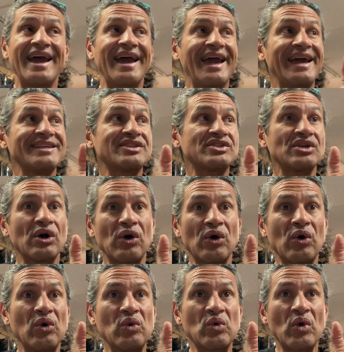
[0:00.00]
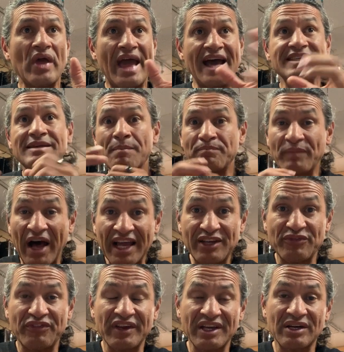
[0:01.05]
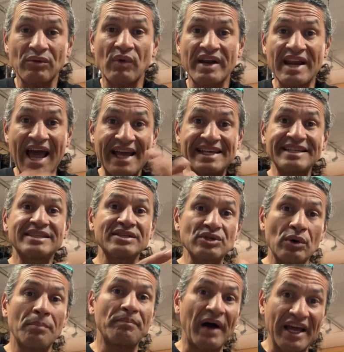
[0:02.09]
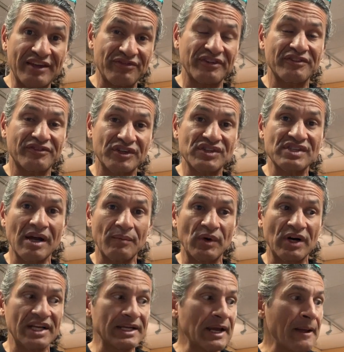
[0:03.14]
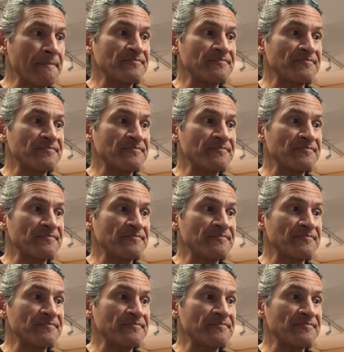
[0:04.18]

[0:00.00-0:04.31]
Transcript: And so as a bike fitter, when I need to do a bike fit for someone,